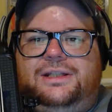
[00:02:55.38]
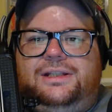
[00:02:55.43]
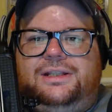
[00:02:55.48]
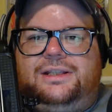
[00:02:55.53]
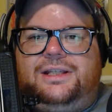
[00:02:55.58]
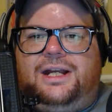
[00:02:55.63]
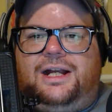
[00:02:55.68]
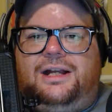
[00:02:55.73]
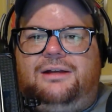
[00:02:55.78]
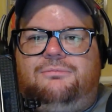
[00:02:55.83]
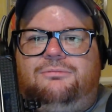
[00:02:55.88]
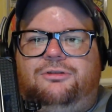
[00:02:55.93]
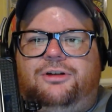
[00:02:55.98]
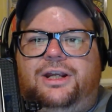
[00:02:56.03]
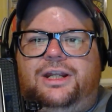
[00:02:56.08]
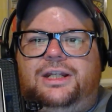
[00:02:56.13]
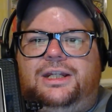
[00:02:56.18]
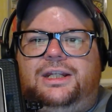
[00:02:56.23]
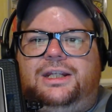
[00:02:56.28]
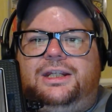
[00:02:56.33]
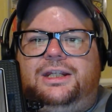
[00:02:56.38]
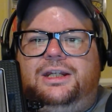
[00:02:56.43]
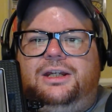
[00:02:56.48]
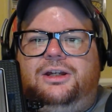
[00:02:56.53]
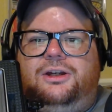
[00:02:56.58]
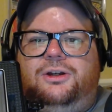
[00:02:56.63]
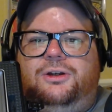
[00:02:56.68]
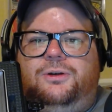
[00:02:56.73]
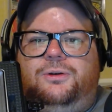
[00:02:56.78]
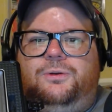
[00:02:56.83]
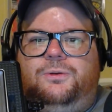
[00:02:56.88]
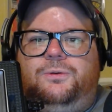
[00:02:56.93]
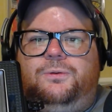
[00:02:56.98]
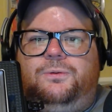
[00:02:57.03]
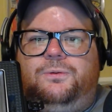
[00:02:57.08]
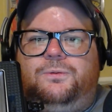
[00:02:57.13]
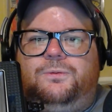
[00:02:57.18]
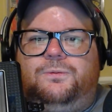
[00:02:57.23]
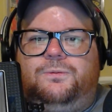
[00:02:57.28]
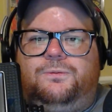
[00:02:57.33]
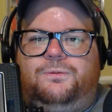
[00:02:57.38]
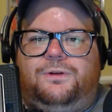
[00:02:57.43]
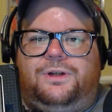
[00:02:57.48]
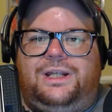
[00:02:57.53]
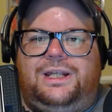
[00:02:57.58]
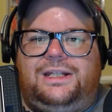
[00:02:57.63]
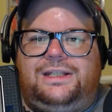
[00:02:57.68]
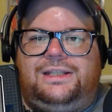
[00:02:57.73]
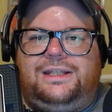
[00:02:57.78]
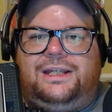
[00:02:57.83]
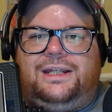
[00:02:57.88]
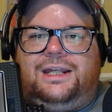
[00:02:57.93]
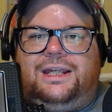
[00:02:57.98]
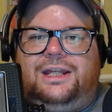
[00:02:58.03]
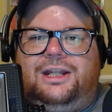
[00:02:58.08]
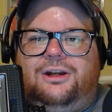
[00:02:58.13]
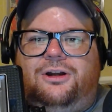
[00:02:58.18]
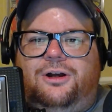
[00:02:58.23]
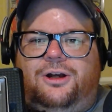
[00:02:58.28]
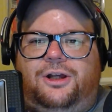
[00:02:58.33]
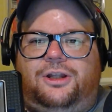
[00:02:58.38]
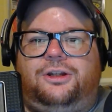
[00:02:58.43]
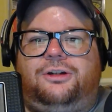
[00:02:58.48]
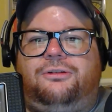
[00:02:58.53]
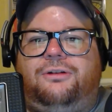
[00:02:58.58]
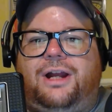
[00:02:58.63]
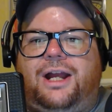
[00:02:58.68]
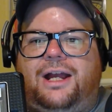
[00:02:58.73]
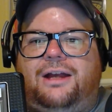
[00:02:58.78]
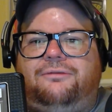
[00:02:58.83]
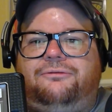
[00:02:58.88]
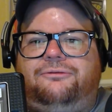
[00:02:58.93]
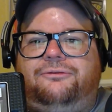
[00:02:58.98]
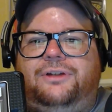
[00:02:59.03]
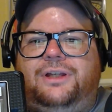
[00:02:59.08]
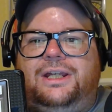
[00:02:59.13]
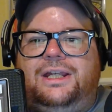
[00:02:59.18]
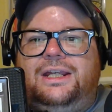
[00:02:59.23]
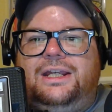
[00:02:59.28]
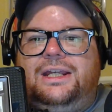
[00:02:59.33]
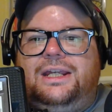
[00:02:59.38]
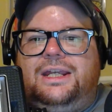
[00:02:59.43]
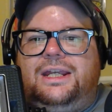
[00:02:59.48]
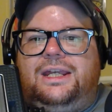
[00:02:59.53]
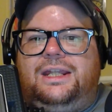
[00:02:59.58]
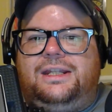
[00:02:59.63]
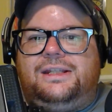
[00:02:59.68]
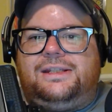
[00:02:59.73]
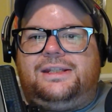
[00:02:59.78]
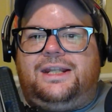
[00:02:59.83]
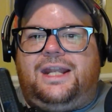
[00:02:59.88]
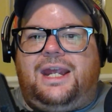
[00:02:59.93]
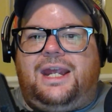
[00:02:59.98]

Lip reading: Tom Brady rookie ticket autograph. It is in